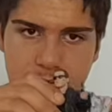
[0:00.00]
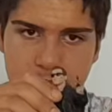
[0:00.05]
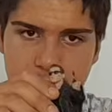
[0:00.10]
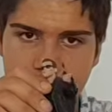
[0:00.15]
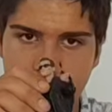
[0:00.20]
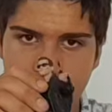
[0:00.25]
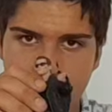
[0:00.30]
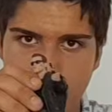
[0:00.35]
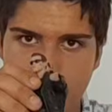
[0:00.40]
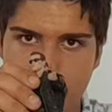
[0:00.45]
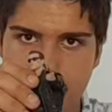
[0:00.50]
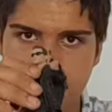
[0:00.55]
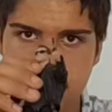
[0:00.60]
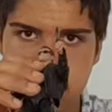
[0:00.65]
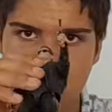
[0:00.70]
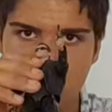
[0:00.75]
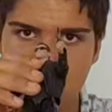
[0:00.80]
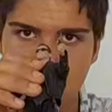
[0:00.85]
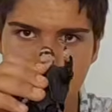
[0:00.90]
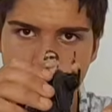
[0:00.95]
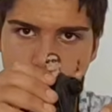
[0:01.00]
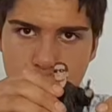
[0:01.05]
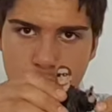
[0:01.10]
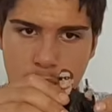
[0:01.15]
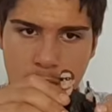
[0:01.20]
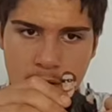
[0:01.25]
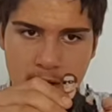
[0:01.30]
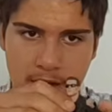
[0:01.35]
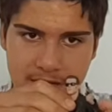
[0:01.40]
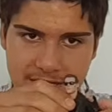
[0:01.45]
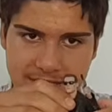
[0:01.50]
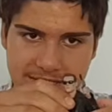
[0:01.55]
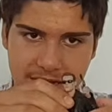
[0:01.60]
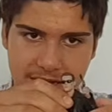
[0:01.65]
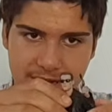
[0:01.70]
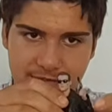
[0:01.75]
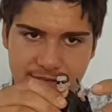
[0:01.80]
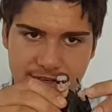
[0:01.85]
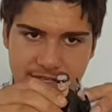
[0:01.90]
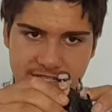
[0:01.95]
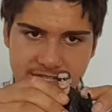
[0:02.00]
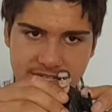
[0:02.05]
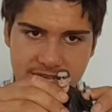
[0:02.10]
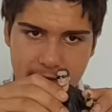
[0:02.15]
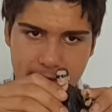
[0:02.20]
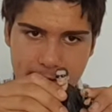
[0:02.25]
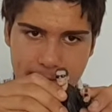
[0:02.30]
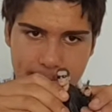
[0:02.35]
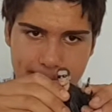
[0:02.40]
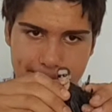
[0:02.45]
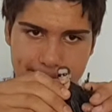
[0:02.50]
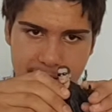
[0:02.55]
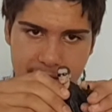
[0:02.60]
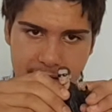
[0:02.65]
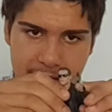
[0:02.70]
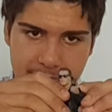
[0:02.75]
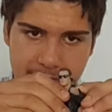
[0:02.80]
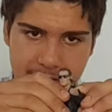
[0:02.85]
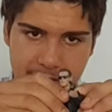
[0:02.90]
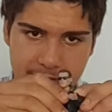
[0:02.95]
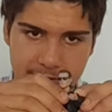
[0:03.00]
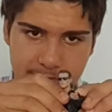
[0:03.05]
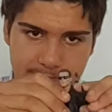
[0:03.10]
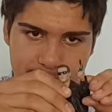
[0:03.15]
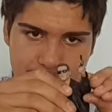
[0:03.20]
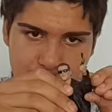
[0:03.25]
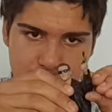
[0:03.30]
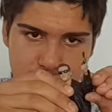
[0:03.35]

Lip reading: Yeah. Hasta la vista, baby.